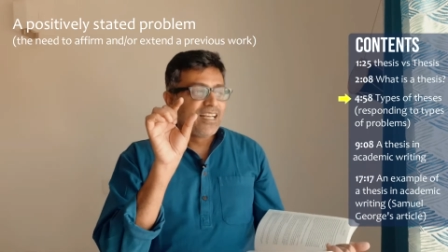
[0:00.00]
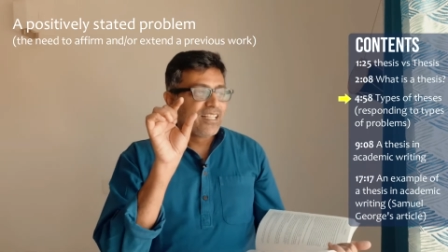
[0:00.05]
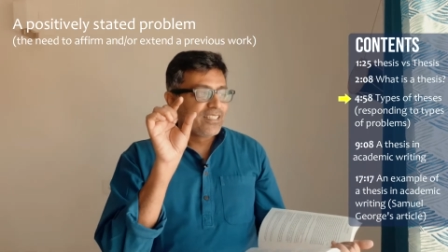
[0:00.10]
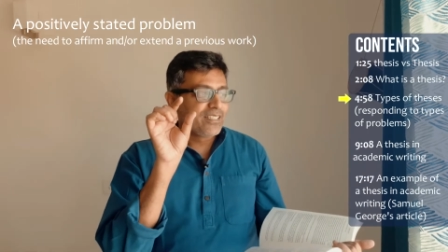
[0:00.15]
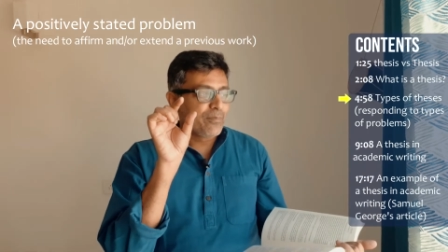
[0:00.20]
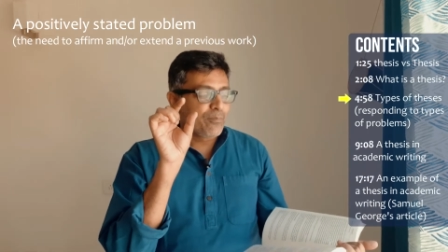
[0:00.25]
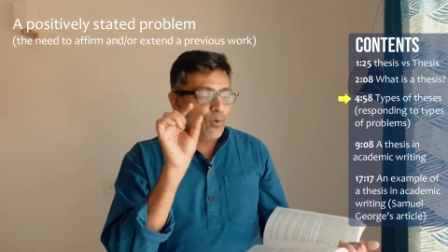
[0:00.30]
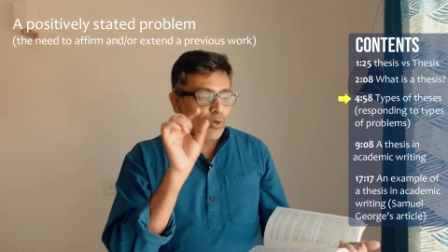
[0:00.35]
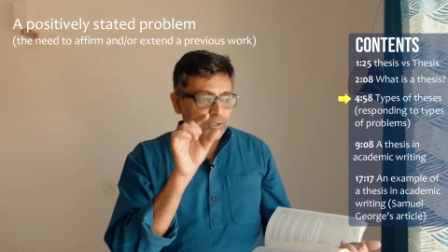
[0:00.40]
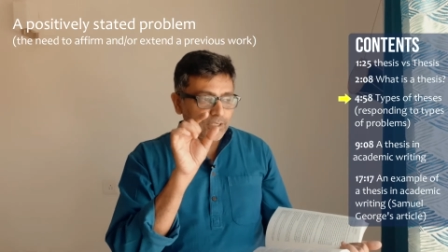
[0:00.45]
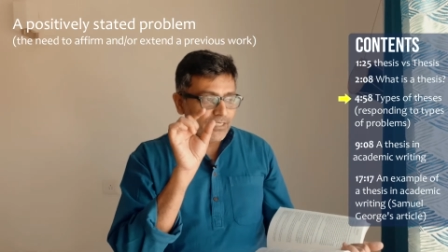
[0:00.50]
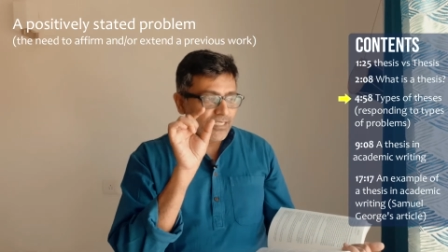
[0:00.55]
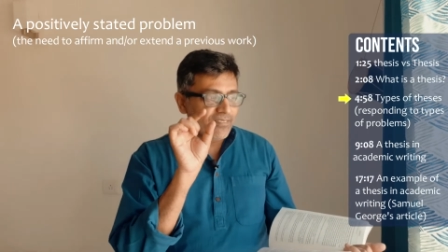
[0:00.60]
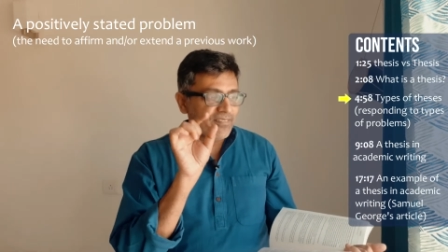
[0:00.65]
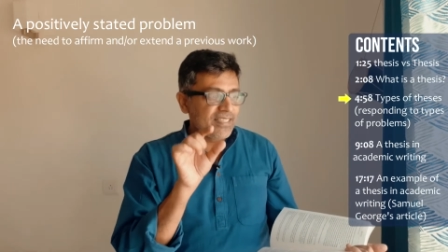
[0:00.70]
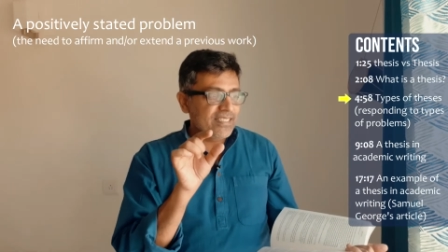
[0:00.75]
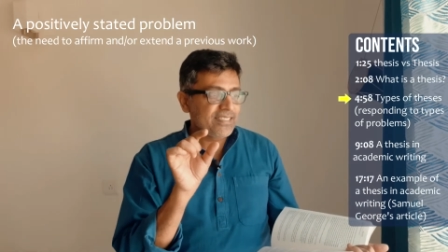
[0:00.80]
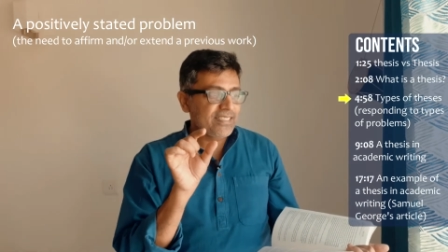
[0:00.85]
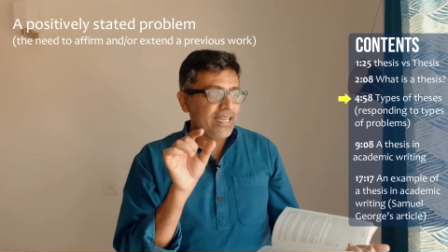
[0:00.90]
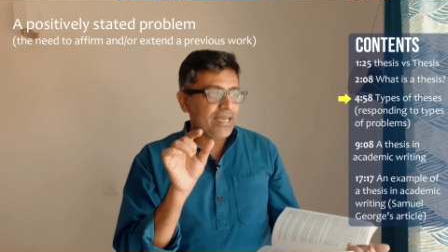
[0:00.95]
the
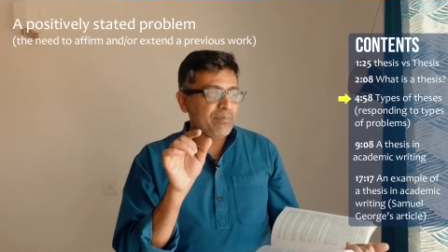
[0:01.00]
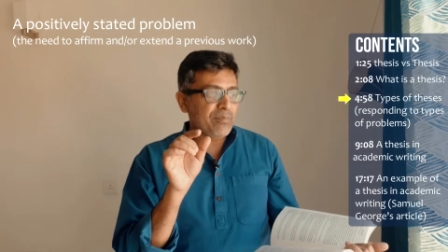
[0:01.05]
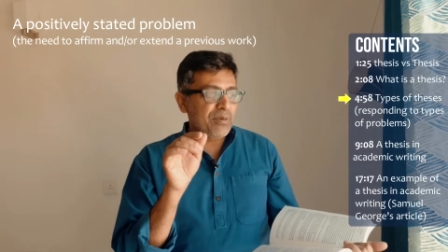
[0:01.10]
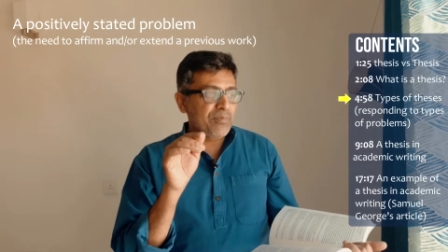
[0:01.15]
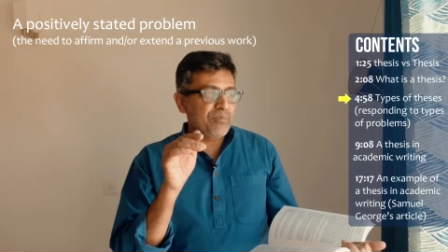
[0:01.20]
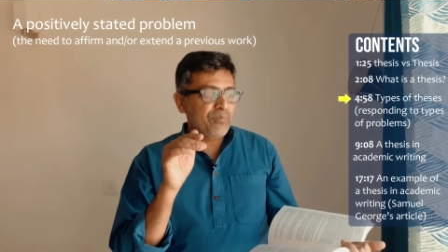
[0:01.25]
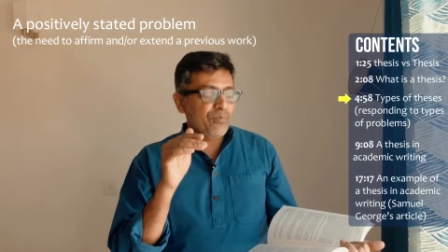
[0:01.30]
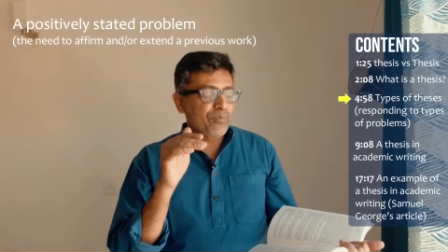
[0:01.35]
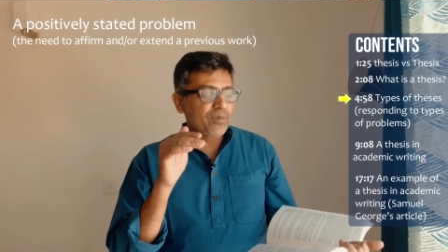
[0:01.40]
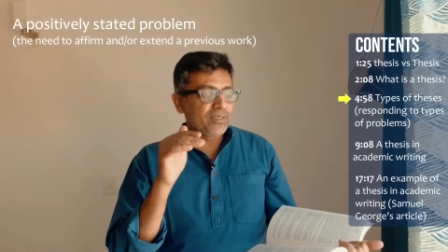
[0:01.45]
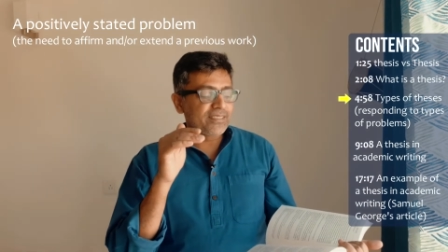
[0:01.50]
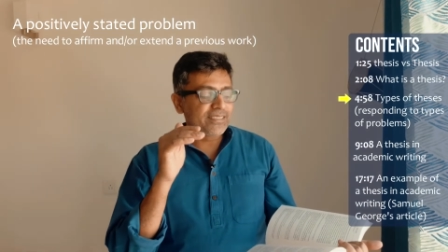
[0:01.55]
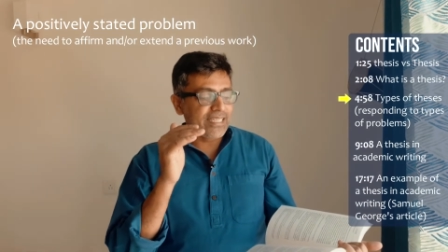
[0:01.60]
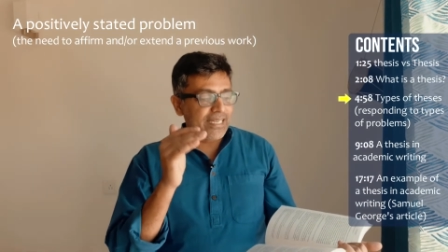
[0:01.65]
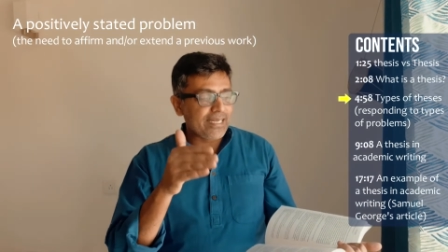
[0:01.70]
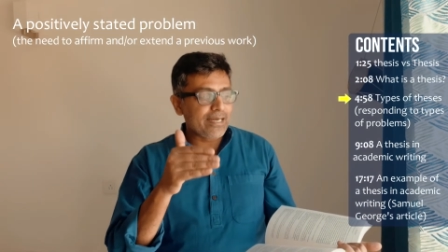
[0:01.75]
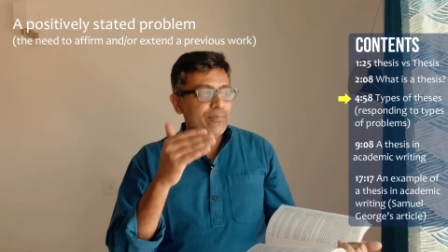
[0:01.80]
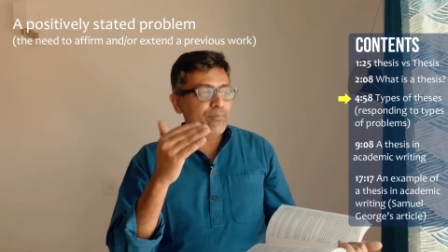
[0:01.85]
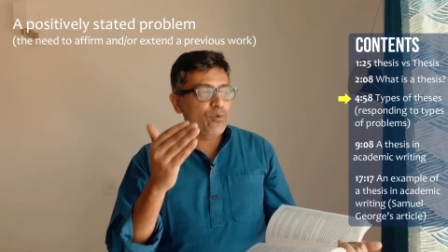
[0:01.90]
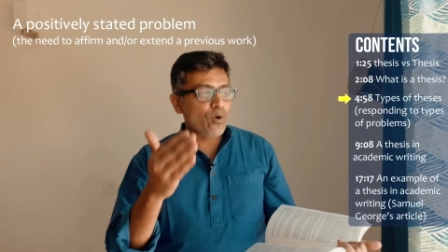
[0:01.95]
positively stated